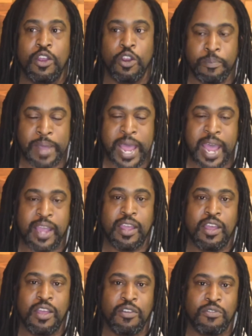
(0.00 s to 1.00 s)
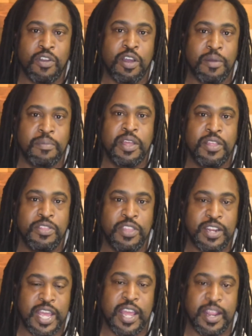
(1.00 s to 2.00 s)
her back from the
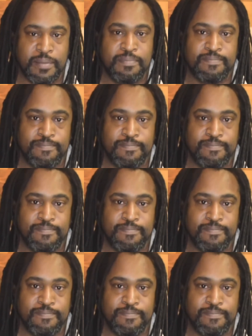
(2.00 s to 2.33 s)
dead.